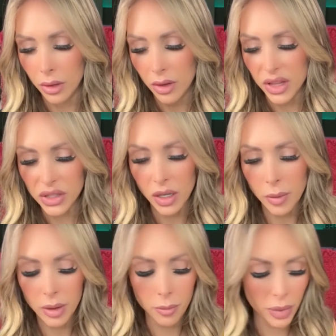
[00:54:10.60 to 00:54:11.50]
This could
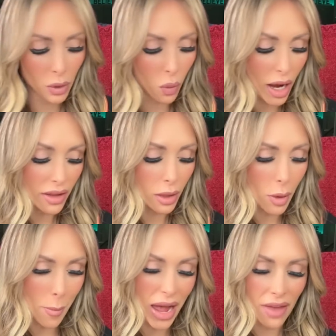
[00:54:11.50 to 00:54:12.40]
have been why they were
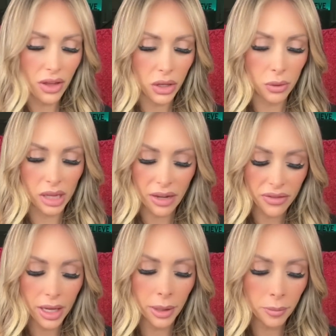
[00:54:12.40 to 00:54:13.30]
mad that you left
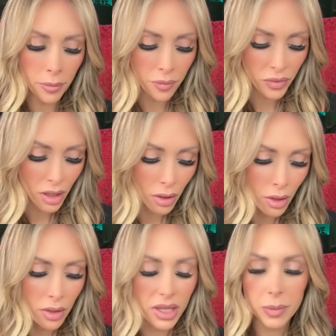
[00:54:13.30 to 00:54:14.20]
them.
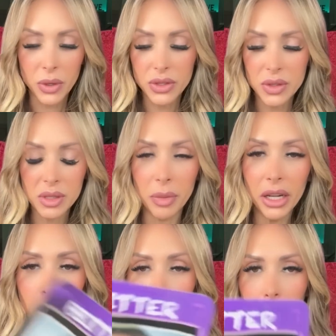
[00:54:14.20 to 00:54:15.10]
This person's bitter.